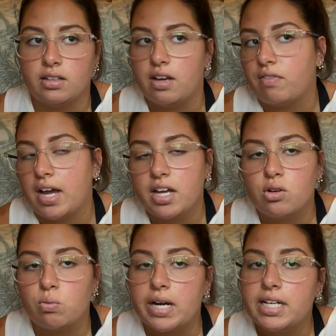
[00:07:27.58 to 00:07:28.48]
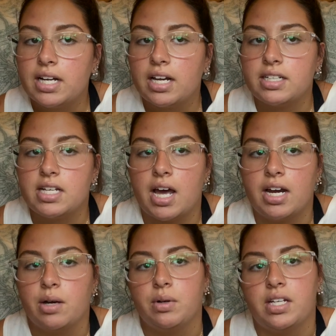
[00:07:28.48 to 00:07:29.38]
If I had to rate it out of 10,
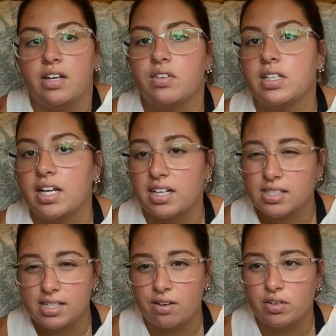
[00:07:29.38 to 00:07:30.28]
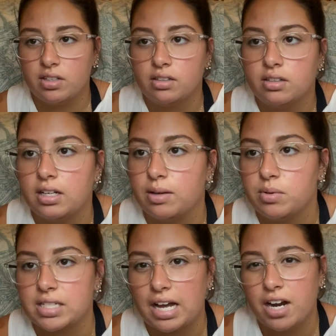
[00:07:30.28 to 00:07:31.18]
I would give it like a 7. It
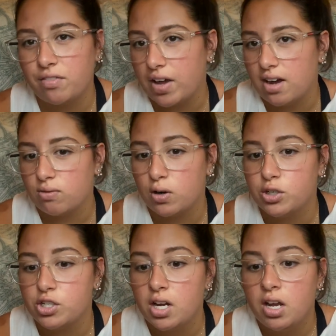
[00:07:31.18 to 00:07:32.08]
was kind of average.